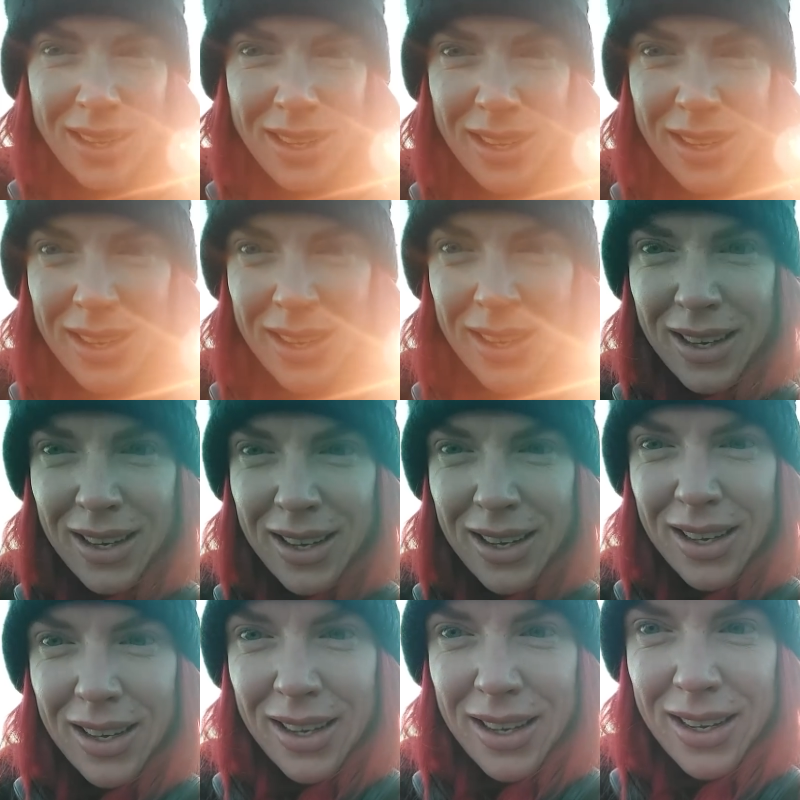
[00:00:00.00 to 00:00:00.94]

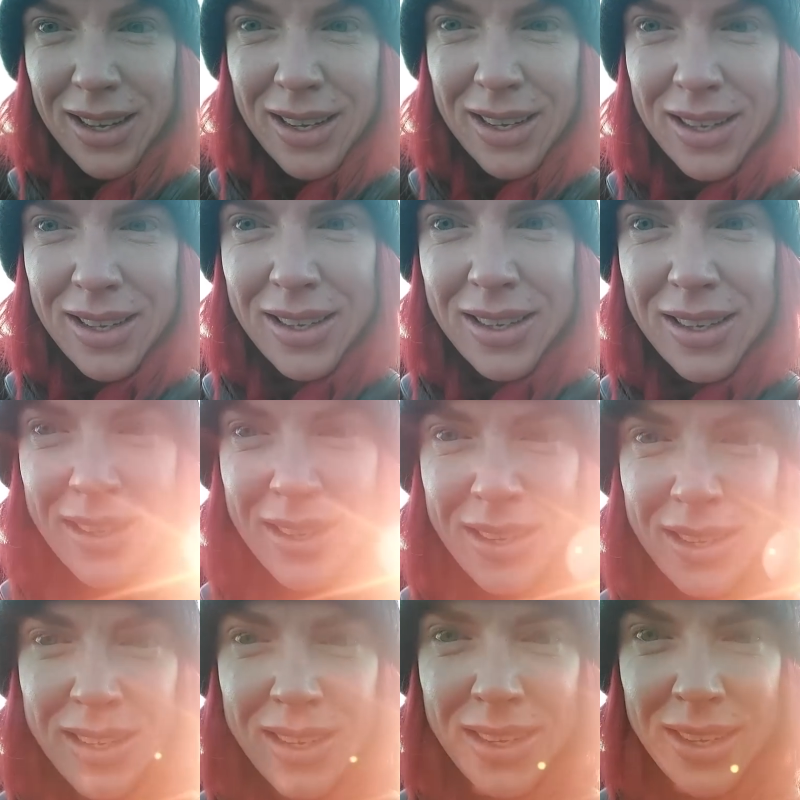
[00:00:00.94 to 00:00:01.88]

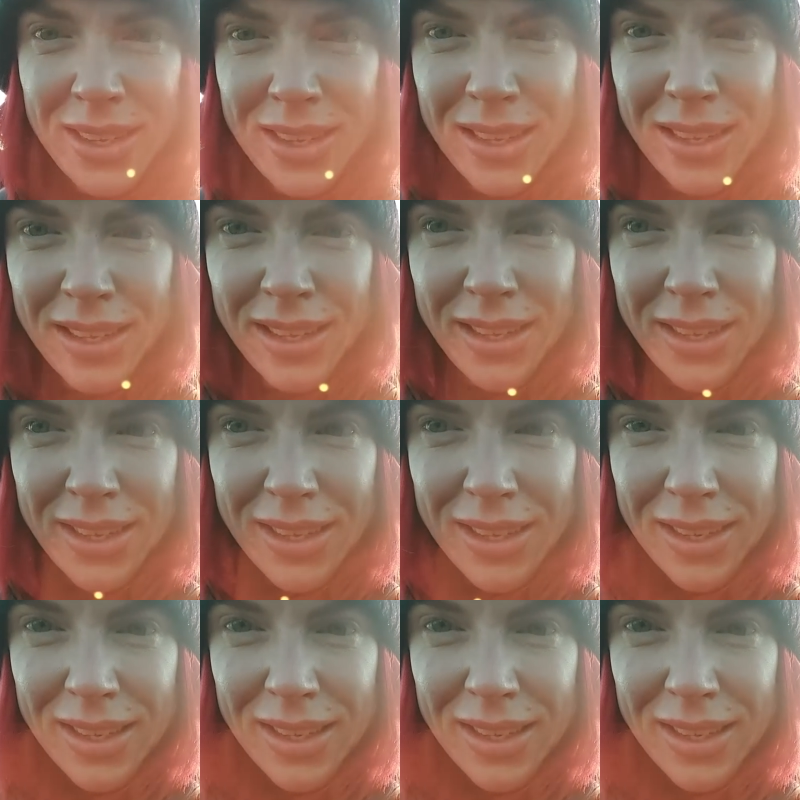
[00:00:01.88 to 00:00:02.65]
No one is speaking in this clip.